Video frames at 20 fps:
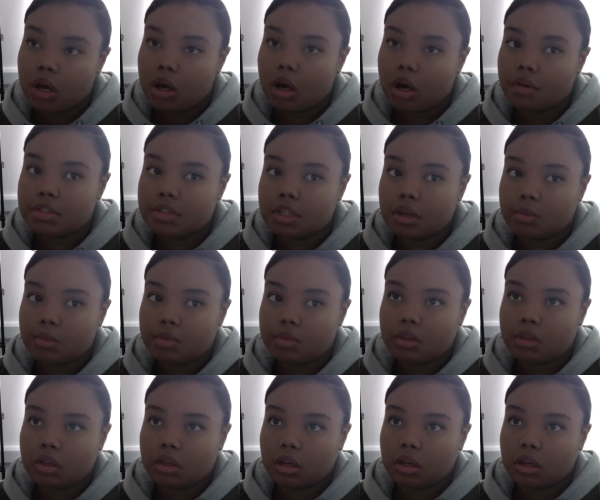of
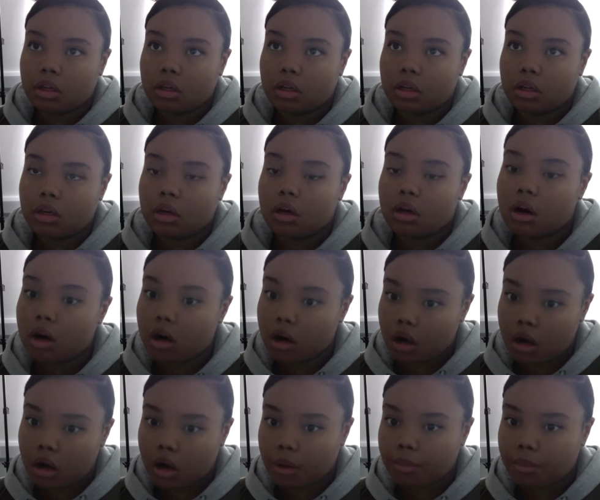something
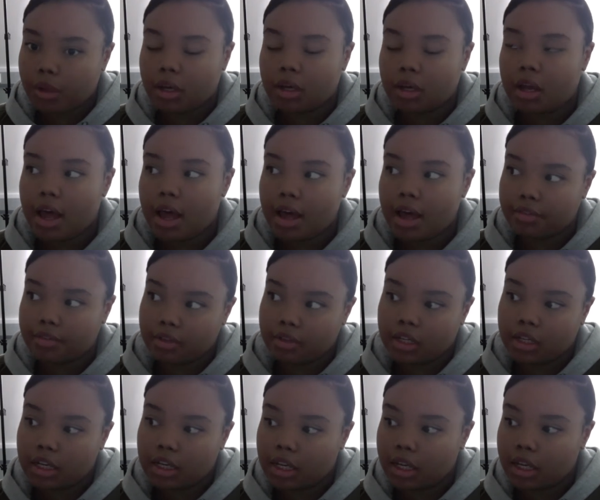calm and
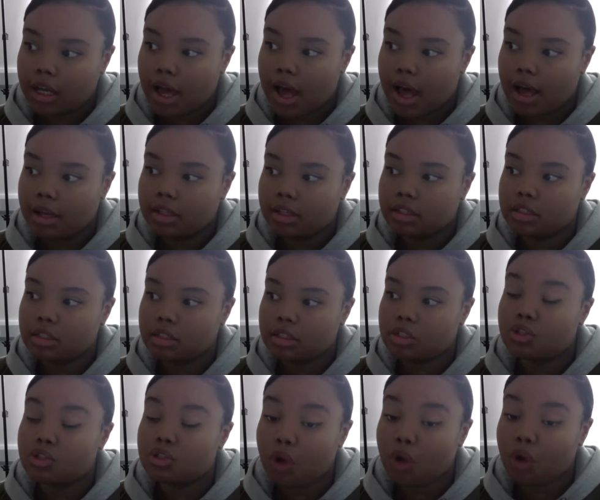heavenly and
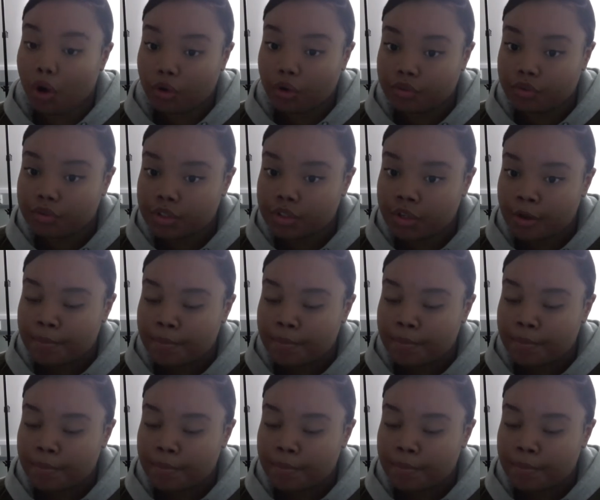soft.